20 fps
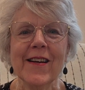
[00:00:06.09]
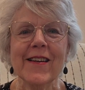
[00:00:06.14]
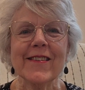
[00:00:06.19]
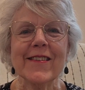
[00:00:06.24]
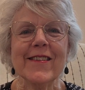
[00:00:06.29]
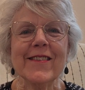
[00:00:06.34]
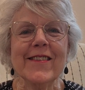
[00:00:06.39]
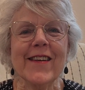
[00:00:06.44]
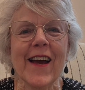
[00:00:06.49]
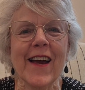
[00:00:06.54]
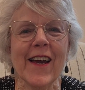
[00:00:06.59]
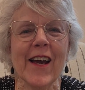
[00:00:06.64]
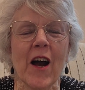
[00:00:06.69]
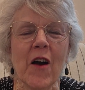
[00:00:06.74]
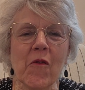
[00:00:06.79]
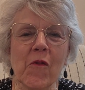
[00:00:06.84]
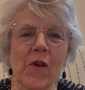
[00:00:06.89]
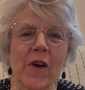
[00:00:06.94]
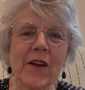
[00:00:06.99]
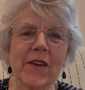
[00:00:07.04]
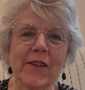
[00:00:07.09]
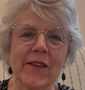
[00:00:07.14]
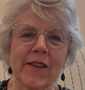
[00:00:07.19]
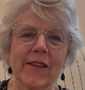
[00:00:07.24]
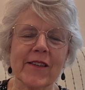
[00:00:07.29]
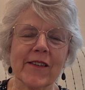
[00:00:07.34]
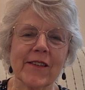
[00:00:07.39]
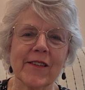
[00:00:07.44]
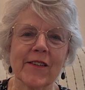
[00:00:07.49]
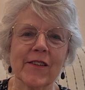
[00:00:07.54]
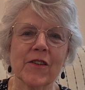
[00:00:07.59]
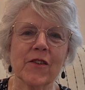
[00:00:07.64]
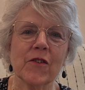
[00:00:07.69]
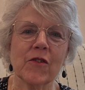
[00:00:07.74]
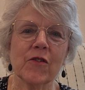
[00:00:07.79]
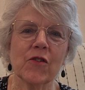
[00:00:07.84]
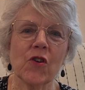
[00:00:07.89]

Today I wanted to